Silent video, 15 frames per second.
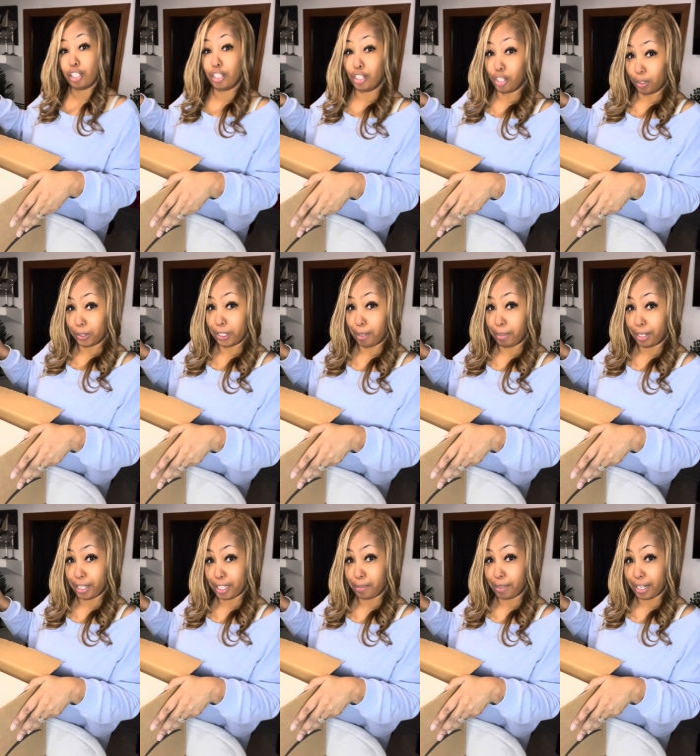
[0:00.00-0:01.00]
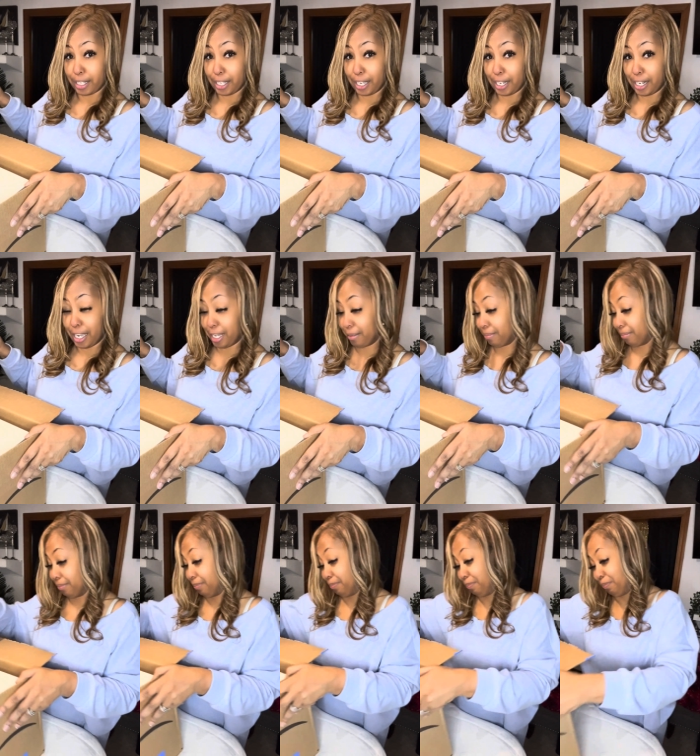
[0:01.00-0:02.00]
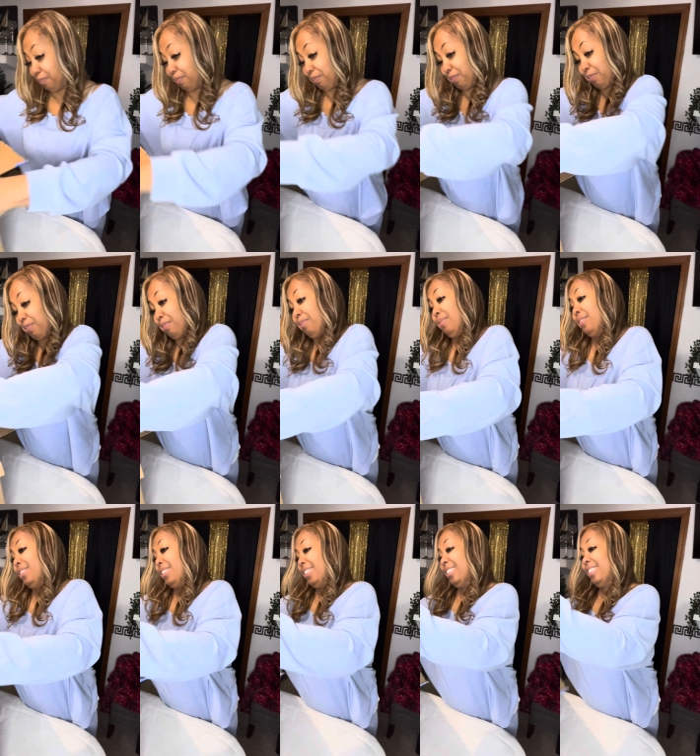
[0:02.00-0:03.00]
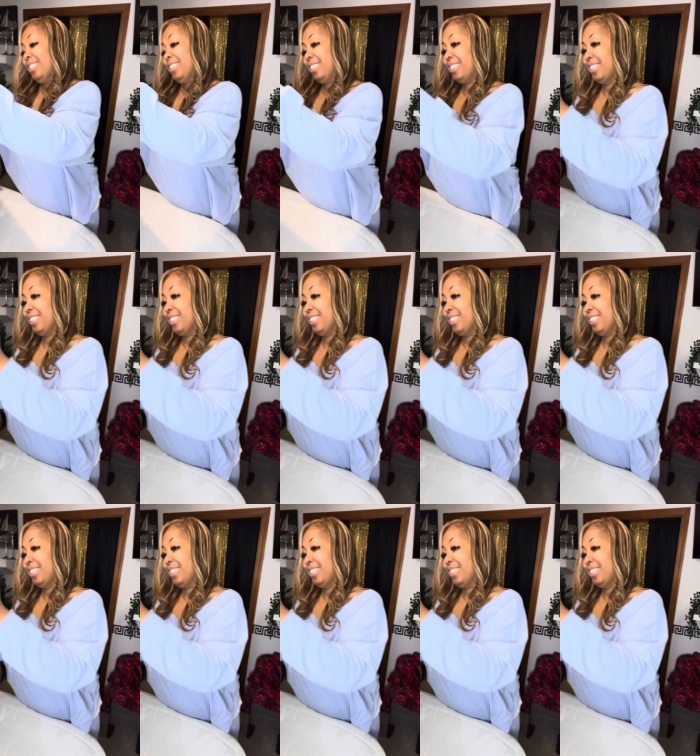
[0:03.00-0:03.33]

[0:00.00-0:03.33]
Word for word: Don't tell my husband I said that.